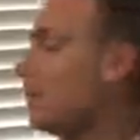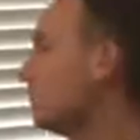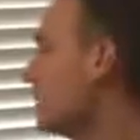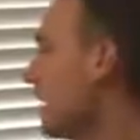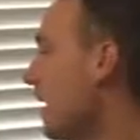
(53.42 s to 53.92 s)

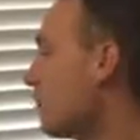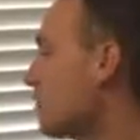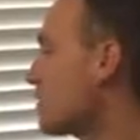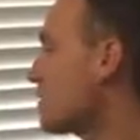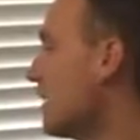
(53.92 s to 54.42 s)
our
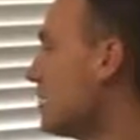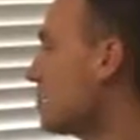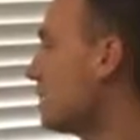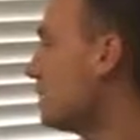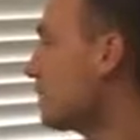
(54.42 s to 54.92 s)
risk
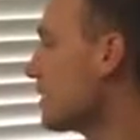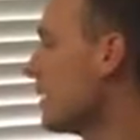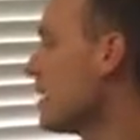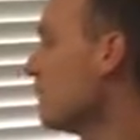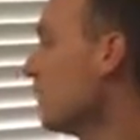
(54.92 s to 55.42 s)
management,
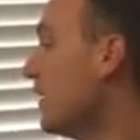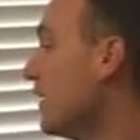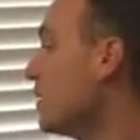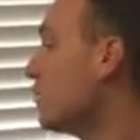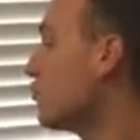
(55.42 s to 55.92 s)

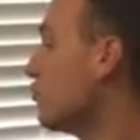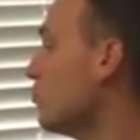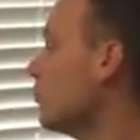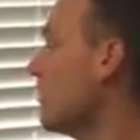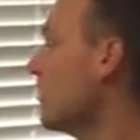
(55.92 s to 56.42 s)

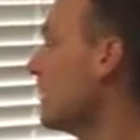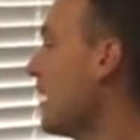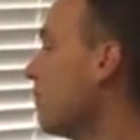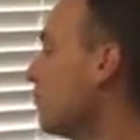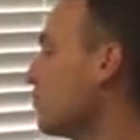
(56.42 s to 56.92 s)
financial
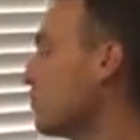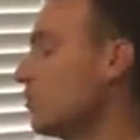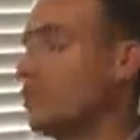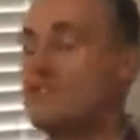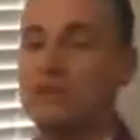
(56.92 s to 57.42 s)
capital, which
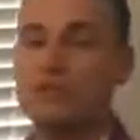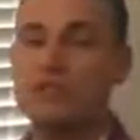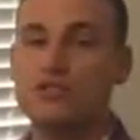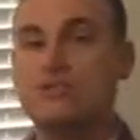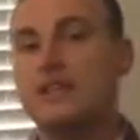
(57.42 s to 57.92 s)
includes our
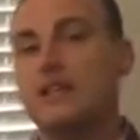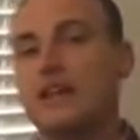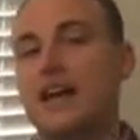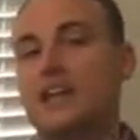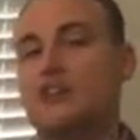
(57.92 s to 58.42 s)
resource
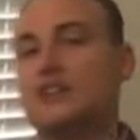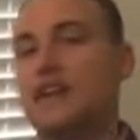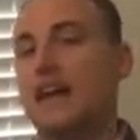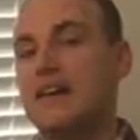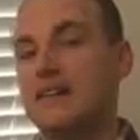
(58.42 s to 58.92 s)

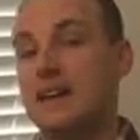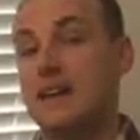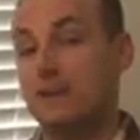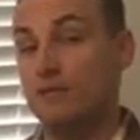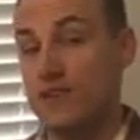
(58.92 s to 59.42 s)
allocation and
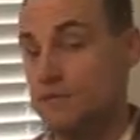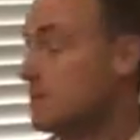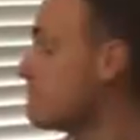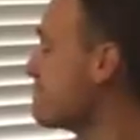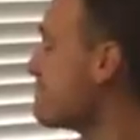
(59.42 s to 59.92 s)

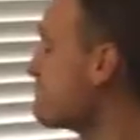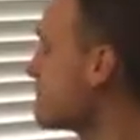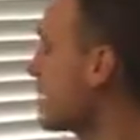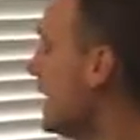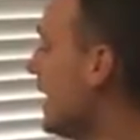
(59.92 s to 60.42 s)
investment,
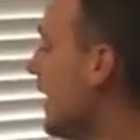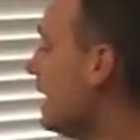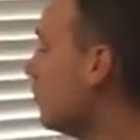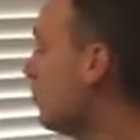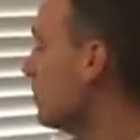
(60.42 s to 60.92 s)

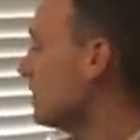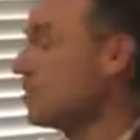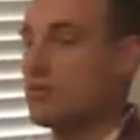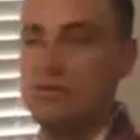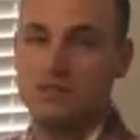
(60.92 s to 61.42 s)
and raw
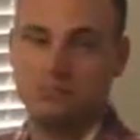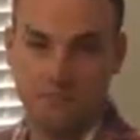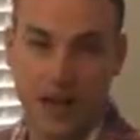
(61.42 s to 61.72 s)
materials and